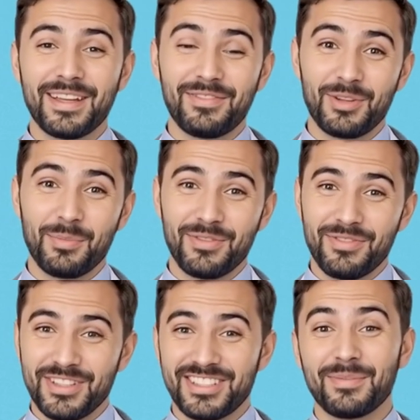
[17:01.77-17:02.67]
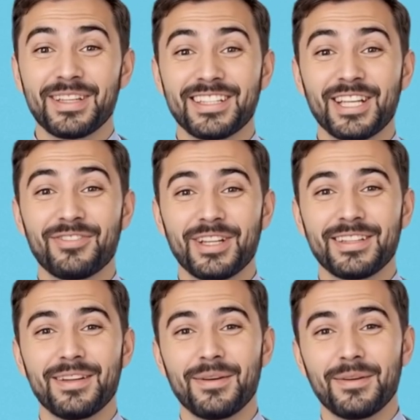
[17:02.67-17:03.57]
If you prefer something
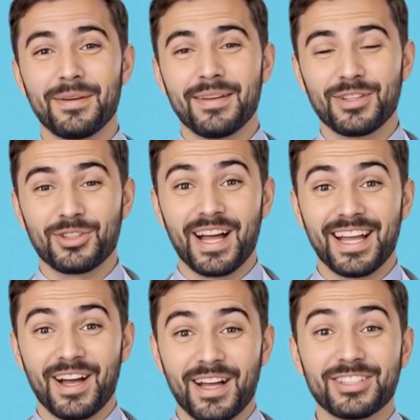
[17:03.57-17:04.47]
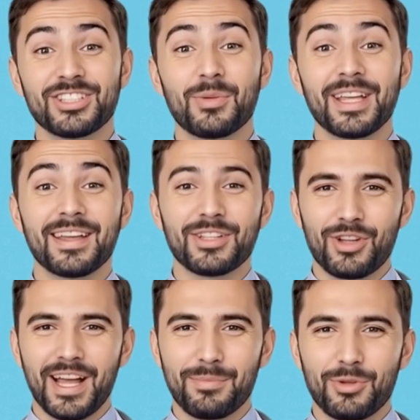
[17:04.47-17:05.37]
different, try unsweetened dried